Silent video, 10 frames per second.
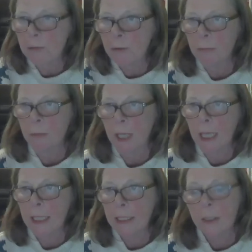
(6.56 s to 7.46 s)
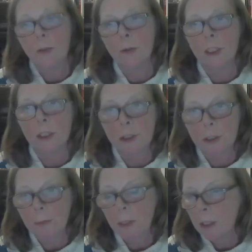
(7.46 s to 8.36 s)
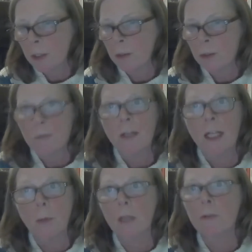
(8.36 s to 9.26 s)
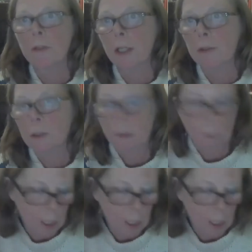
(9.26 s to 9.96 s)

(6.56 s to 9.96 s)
from Aliye Cornish, who's fairly well known to